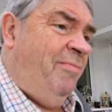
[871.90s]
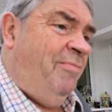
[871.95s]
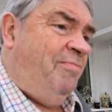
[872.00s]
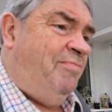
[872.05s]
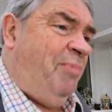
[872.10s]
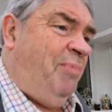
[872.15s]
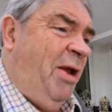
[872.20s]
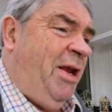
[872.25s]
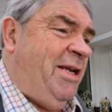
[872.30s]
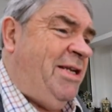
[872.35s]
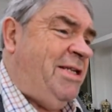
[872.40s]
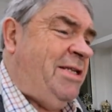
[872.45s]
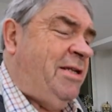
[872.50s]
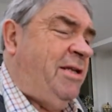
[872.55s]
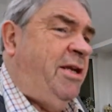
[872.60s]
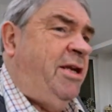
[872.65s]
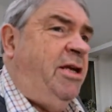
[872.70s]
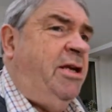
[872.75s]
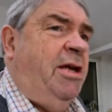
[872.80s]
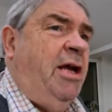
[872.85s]

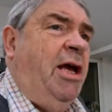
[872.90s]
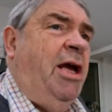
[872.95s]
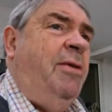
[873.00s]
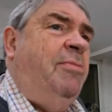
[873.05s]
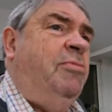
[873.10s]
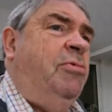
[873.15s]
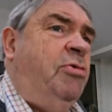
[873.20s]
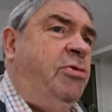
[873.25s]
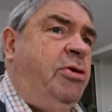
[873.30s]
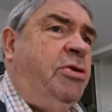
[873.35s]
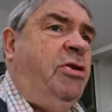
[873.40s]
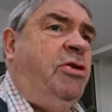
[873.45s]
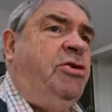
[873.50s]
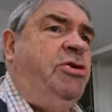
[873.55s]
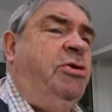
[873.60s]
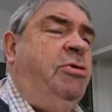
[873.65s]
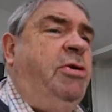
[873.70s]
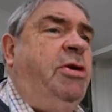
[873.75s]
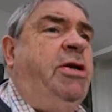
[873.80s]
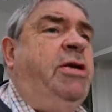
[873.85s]
basically I'm looking at
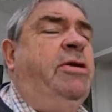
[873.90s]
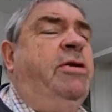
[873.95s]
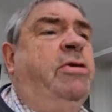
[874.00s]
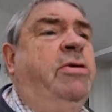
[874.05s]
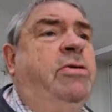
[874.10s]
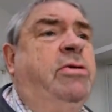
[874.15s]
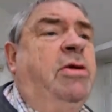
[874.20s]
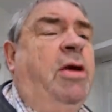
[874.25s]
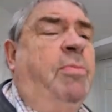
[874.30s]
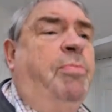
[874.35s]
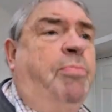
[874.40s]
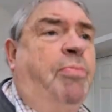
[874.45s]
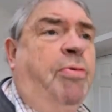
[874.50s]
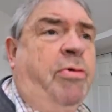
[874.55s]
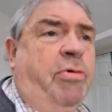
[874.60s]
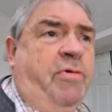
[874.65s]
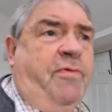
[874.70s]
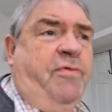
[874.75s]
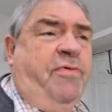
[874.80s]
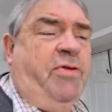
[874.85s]
doing a
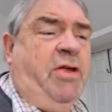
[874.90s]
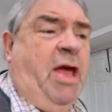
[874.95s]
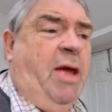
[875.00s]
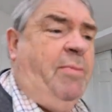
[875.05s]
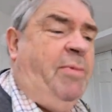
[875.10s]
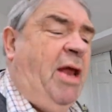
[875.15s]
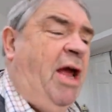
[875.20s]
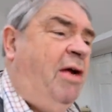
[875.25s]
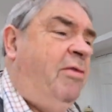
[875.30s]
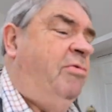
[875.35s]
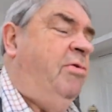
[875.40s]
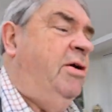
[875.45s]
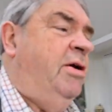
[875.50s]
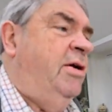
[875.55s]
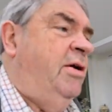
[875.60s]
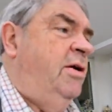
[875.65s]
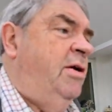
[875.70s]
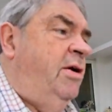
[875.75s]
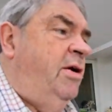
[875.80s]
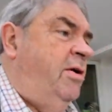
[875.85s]
book for them. Now
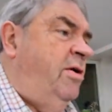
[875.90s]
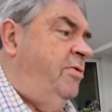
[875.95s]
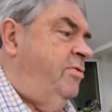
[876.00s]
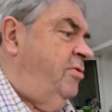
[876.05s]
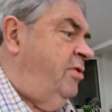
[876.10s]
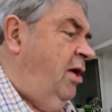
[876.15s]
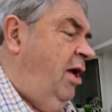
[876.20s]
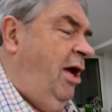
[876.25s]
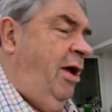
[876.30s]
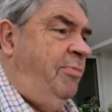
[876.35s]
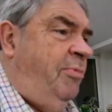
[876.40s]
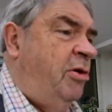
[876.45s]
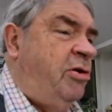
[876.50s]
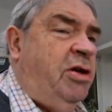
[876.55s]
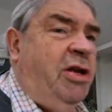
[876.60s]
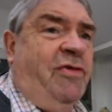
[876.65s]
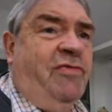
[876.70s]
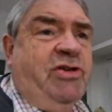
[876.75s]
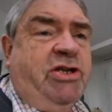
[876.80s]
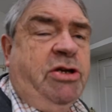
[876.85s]
I'm not going
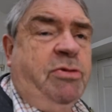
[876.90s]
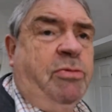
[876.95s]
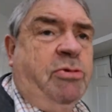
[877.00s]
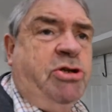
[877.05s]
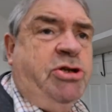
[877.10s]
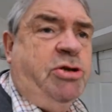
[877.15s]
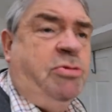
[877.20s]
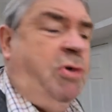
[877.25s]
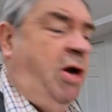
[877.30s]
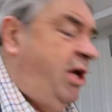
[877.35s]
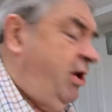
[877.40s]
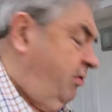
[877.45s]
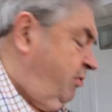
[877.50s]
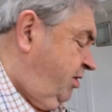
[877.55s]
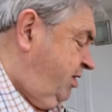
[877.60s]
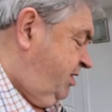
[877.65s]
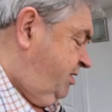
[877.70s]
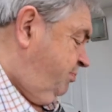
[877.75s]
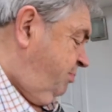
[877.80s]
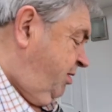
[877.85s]
to give too much away on
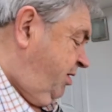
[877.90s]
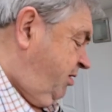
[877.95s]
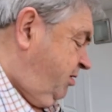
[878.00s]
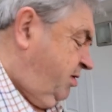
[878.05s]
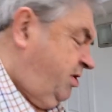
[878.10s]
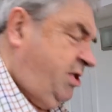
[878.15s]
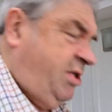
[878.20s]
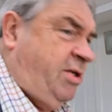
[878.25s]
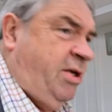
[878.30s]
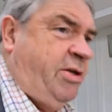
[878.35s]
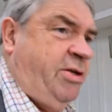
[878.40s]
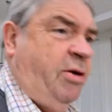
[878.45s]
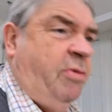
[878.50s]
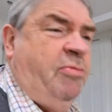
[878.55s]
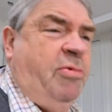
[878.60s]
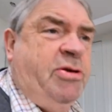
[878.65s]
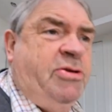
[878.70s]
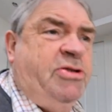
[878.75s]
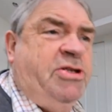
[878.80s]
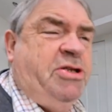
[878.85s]
it because I don't
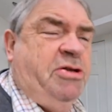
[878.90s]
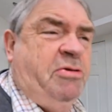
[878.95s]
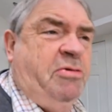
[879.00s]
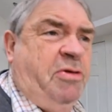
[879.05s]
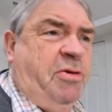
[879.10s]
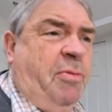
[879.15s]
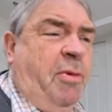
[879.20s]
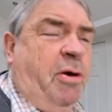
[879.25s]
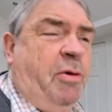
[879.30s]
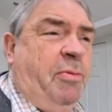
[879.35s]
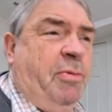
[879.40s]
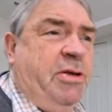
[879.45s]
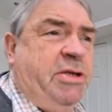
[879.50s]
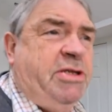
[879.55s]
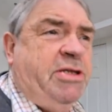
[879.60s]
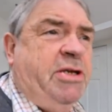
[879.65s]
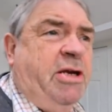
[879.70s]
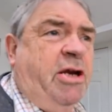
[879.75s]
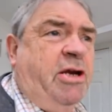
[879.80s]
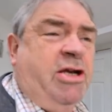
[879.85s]
want to at the
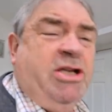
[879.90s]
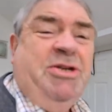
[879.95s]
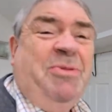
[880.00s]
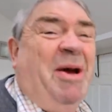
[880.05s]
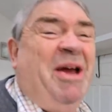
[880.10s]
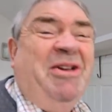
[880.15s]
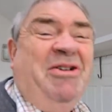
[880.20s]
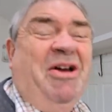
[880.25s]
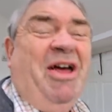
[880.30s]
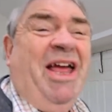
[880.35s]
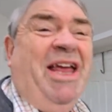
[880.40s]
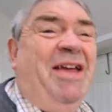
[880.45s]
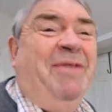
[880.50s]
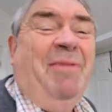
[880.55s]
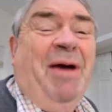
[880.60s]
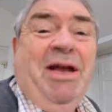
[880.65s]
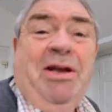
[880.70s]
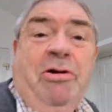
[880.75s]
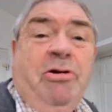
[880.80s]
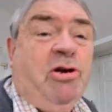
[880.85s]
moment, because it might
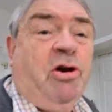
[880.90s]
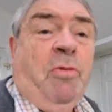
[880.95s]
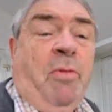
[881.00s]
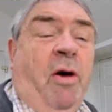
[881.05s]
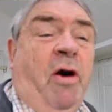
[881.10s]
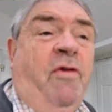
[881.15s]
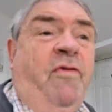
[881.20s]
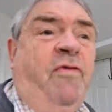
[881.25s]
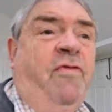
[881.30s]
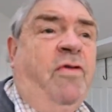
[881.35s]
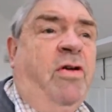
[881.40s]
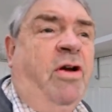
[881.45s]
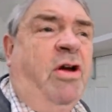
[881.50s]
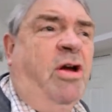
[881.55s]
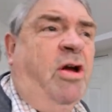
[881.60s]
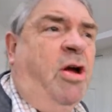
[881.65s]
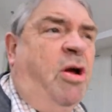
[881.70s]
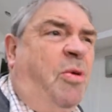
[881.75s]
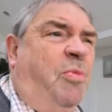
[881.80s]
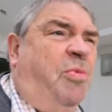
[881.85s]
not come off,
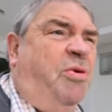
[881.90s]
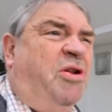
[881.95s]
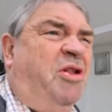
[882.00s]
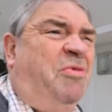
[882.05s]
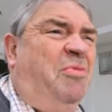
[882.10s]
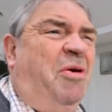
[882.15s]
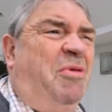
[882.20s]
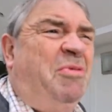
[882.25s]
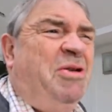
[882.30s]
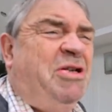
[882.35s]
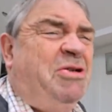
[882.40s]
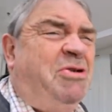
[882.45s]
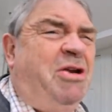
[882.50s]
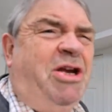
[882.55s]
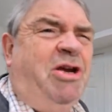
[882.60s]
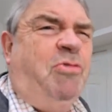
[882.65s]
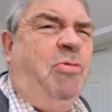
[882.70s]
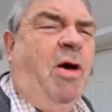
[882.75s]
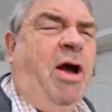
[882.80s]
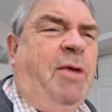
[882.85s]
but at the moment it's looking
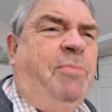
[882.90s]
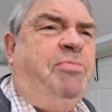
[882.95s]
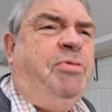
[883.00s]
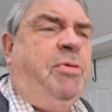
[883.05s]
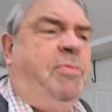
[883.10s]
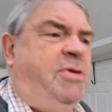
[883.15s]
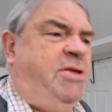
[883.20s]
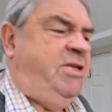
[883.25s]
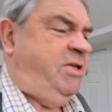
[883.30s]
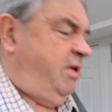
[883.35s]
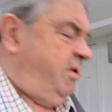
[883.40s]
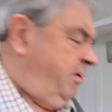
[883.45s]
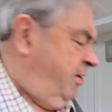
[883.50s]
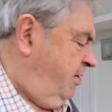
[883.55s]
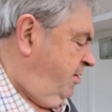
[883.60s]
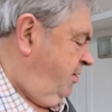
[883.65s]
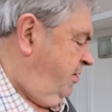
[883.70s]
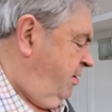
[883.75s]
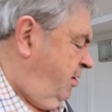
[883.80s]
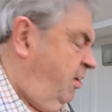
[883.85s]
quite promising.
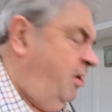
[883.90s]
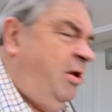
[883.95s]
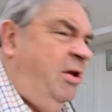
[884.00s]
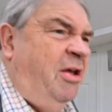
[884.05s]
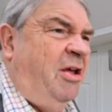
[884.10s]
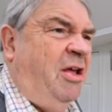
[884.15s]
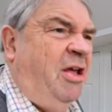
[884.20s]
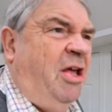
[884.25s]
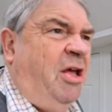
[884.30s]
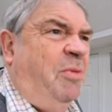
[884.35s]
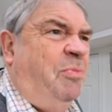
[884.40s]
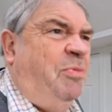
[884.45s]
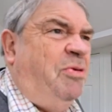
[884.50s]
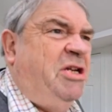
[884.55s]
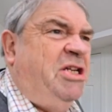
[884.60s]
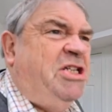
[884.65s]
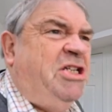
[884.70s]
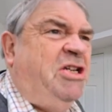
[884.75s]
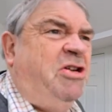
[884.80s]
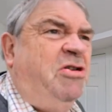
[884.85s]
But
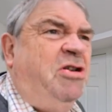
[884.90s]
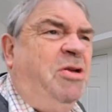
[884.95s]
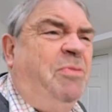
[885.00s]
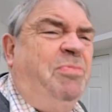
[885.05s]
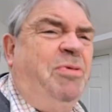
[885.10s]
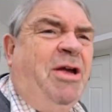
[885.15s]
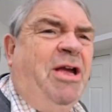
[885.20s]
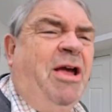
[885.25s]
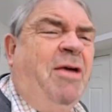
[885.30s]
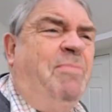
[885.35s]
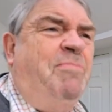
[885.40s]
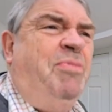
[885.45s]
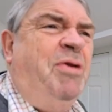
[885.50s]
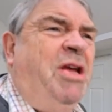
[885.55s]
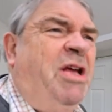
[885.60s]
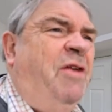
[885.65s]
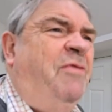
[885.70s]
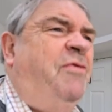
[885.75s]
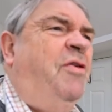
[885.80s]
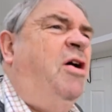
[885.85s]
it's going to be a bit
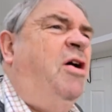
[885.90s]
of